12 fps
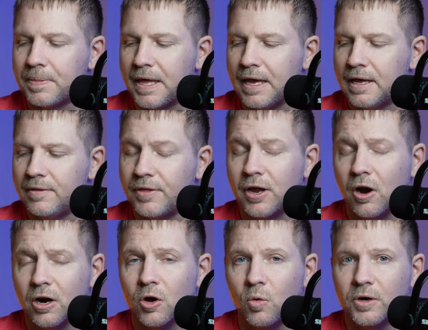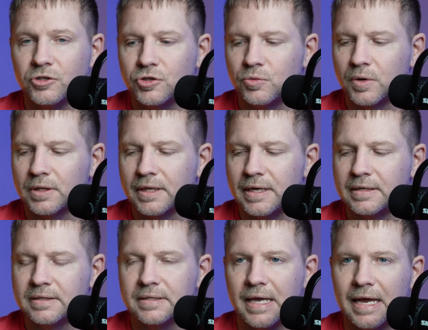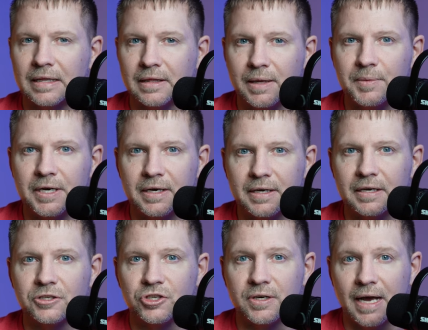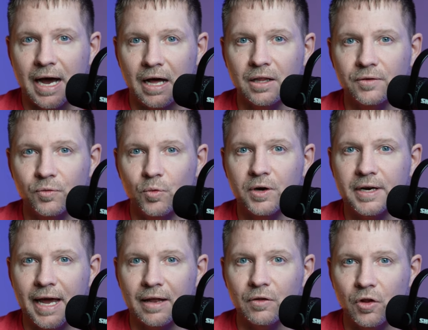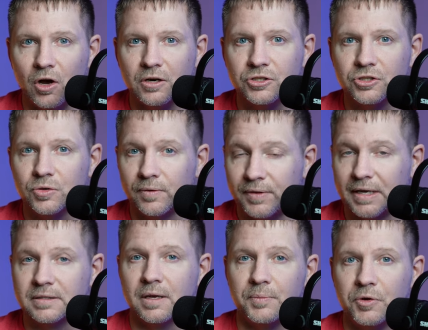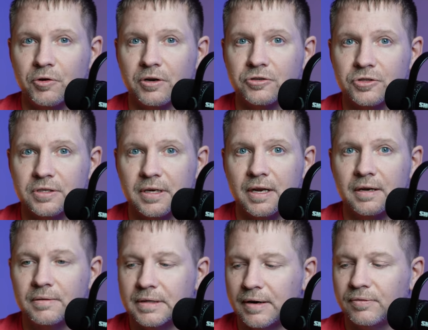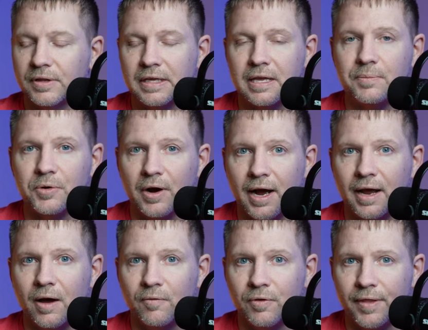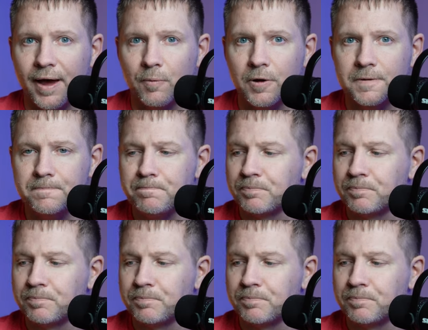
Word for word: And they are going to release a limited edition olive wood at launch. So if that's something you're interested in, definitely keep your eye out for that one.